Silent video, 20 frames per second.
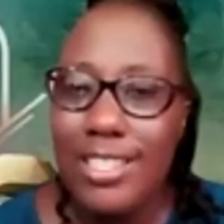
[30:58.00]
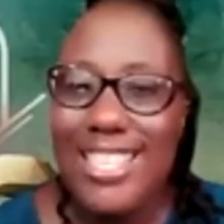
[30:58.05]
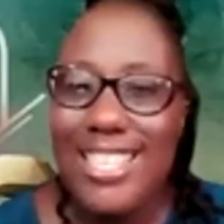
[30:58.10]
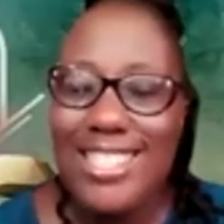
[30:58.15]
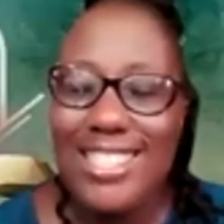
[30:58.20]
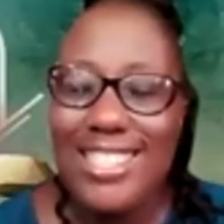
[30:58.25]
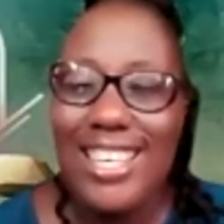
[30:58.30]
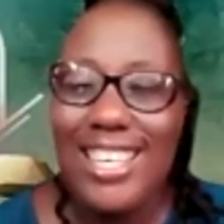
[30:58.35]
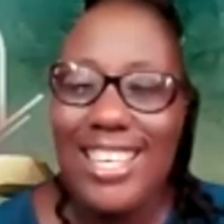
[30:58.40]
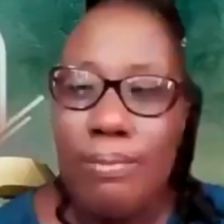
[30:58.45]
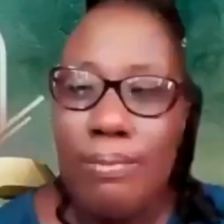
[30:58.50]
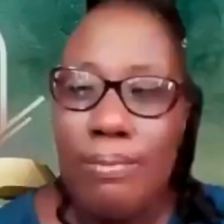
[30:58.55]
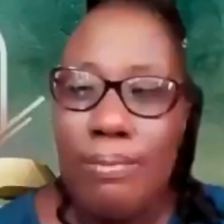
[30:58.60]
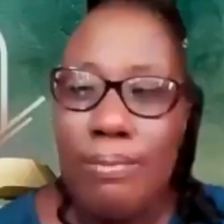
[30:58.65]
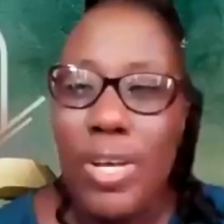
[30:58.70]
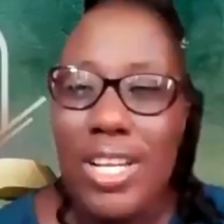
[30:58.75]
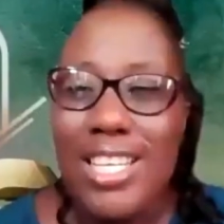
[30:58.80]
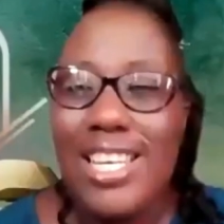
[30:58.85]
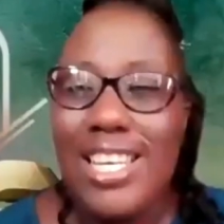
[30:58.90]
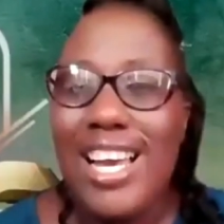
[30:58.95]
escaped
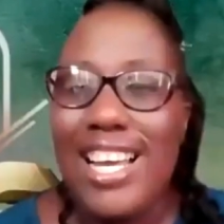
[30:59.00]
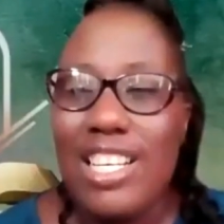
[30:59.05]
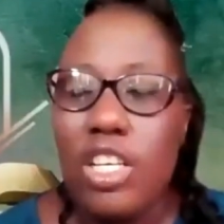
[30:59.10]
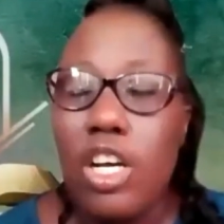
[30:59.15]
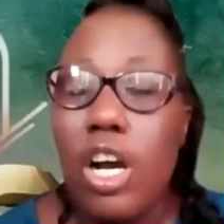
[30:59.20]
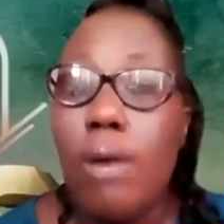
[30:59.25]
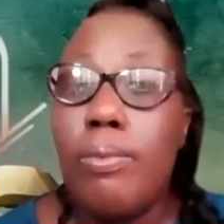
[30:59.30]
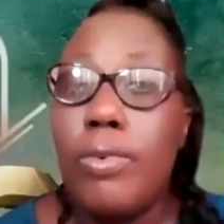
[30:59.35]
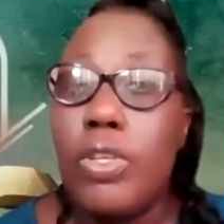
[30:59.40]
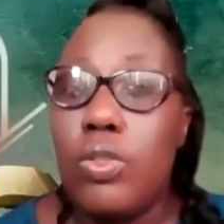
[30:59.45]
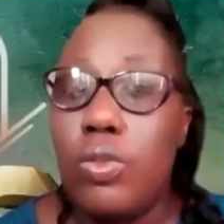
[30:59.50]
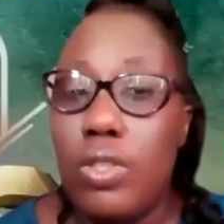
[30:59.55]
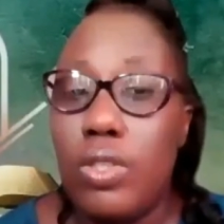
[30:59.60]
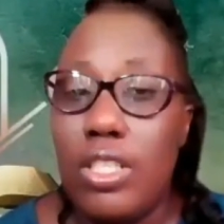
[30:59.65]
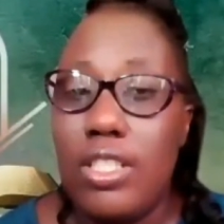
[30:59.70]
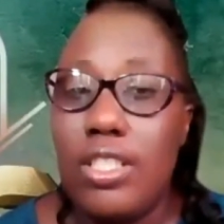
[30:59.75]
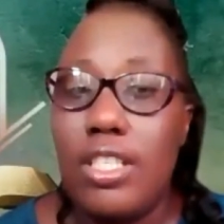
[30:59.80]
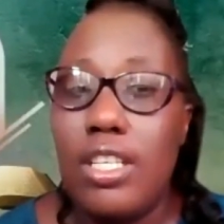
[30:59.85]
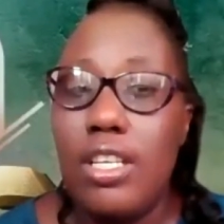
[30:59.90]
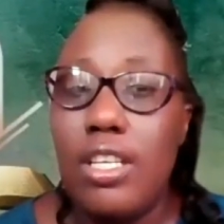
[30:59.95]
when they had the
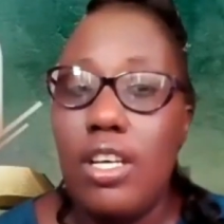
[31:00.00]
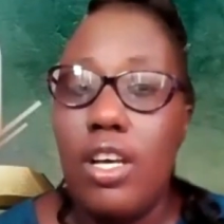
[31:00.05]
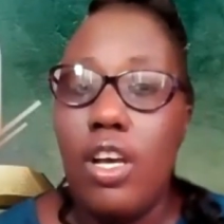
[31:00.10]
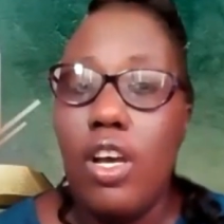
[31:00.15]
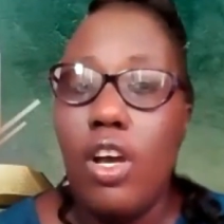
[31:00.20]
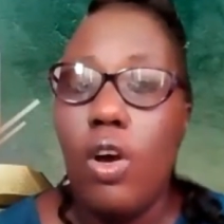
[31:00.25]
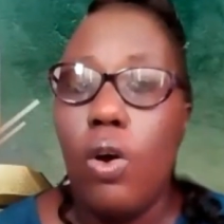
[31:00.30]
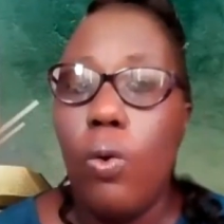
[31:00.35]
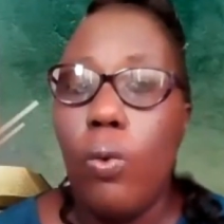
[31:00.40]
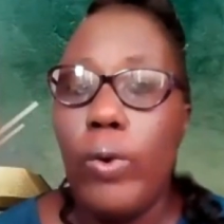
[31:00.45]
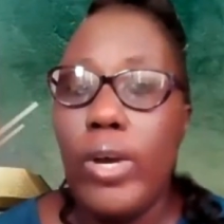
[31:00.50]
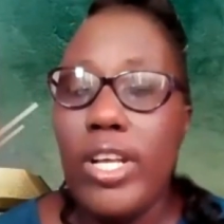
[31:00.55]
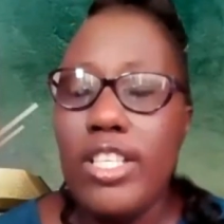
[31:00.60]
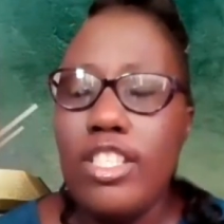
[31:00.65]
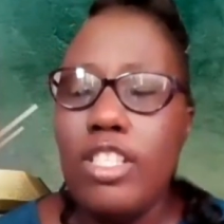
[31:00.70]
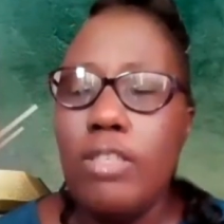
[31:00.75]
opportunity, which